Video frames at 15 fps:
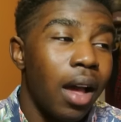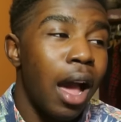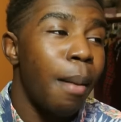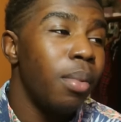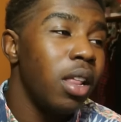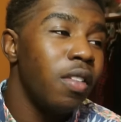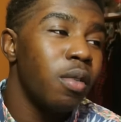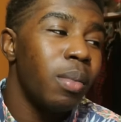I
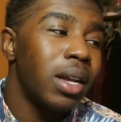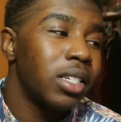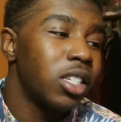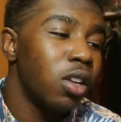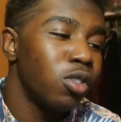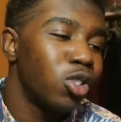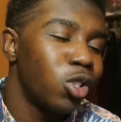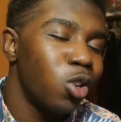believe in
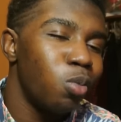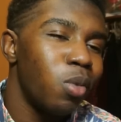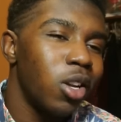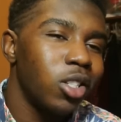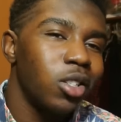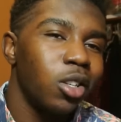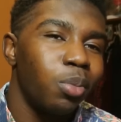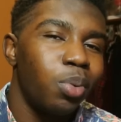myself so
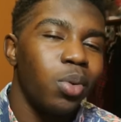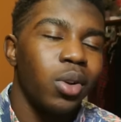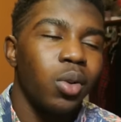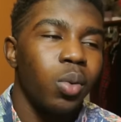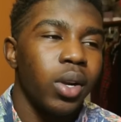much to the point